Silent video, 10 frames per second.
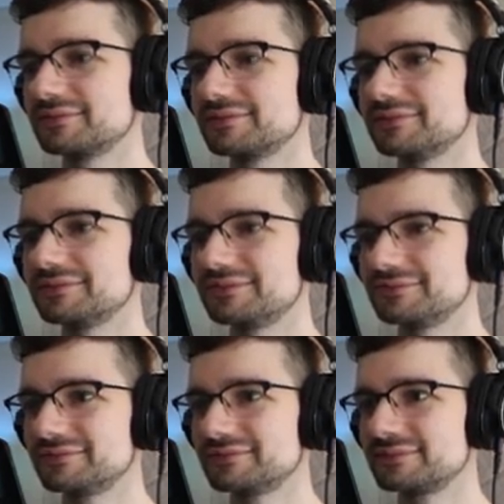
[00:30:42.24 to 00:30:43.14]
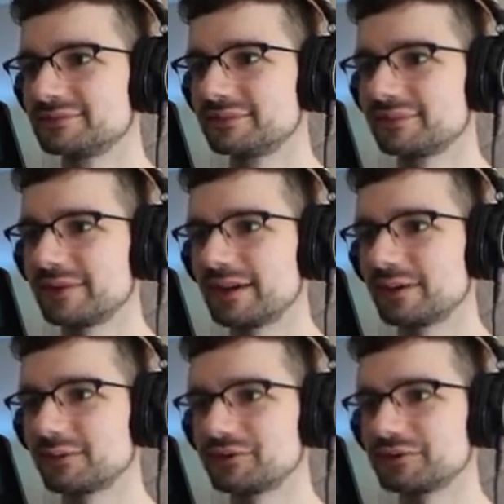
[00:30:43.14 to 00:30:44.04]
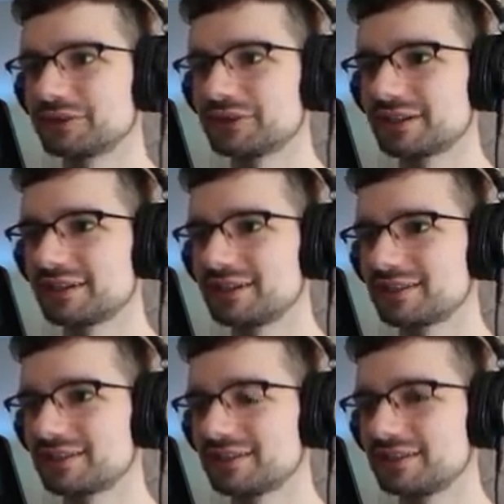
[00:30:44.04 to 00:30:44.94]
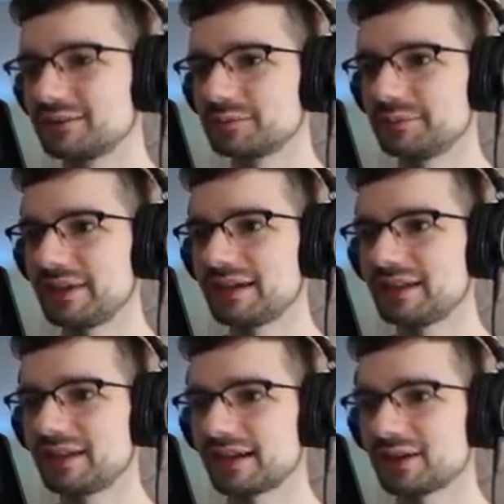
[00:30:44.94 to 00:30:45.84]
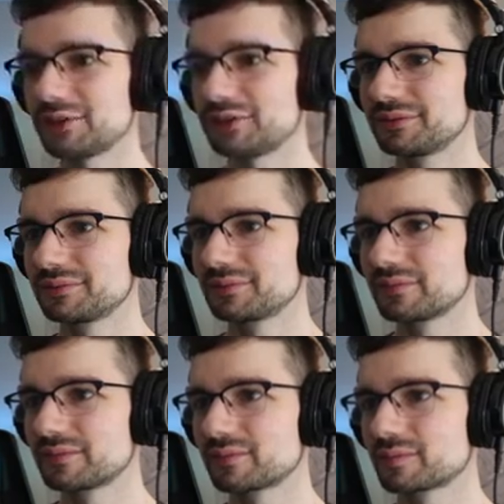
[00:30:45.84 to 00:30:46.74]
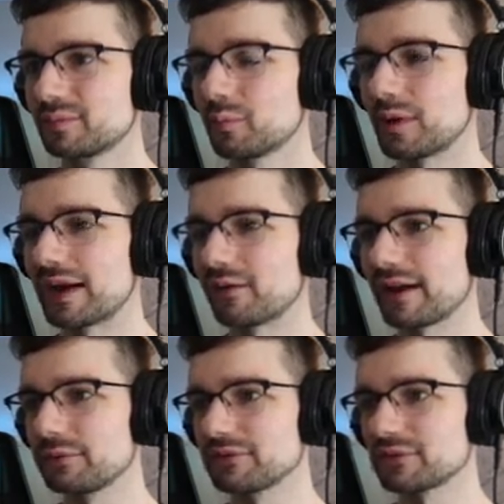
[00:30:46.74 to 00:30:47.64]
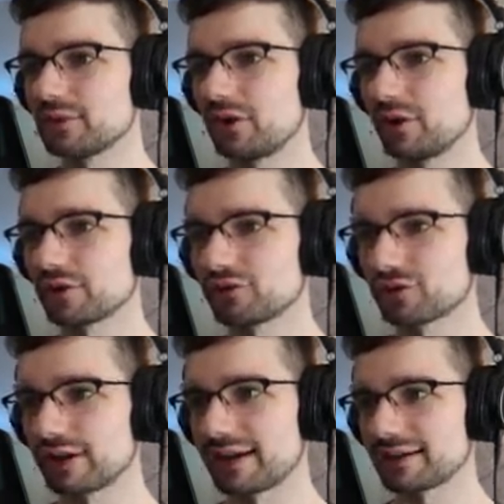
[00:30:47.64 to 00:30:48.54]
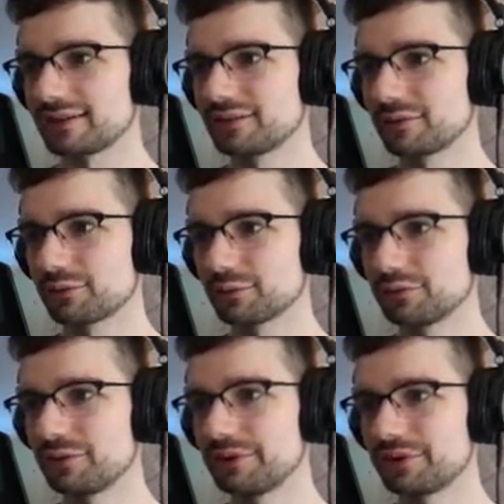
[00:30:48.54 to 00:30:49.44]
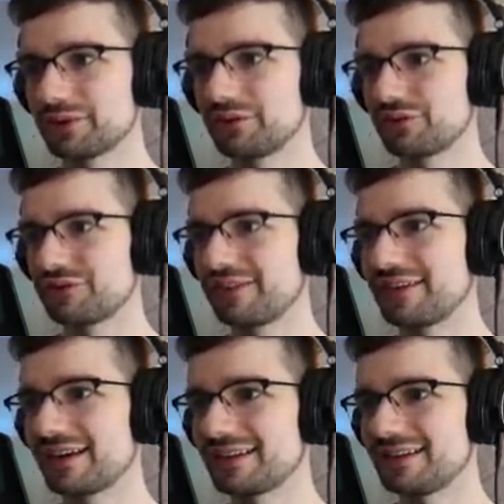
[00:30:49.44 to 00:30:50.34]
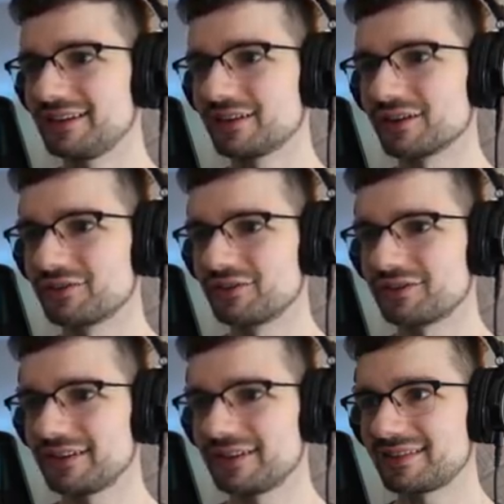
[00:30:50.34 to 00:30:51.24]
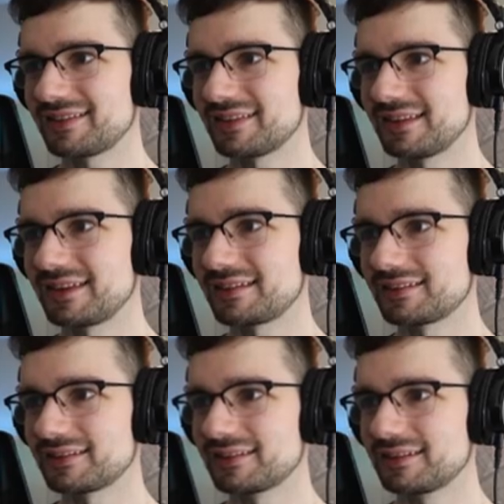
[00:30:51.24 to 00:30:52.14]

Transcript: Mm-hmm. Yeah, we're doing good. We made it out. Wow, that was a long trek through the building just to get here, just to get to this.